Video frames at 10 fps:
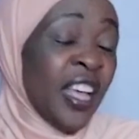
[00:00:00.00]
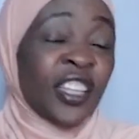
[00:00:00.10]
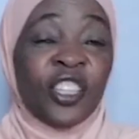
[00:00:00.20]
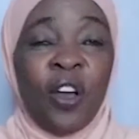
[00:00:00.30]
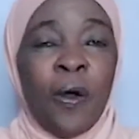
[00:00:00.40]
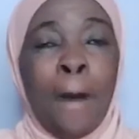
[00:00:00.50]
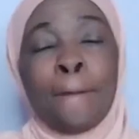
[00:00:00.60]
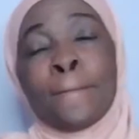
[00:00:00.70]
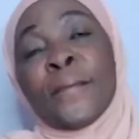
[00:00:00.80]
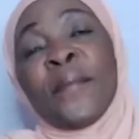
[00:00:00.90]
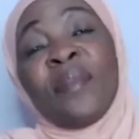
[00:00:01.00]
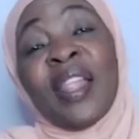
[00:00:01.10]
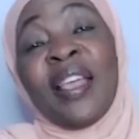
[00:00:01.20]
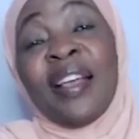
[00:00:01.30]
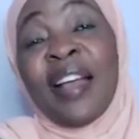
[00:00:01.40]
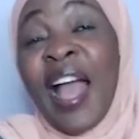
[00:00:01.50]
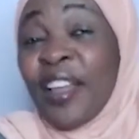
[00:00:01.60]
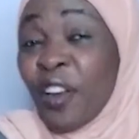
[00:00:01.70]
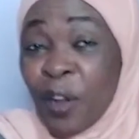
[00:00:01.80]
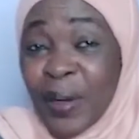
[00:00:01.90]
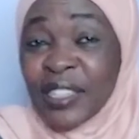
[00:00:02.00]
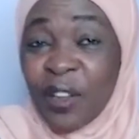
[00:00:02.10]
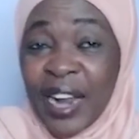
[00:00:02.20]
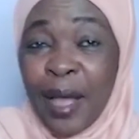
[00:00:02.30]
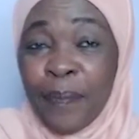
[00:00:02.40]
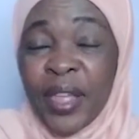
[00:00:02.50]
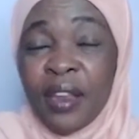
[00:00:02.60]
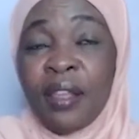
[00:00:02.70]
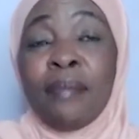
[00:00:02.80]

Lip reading: So, I don't know what's going to happen,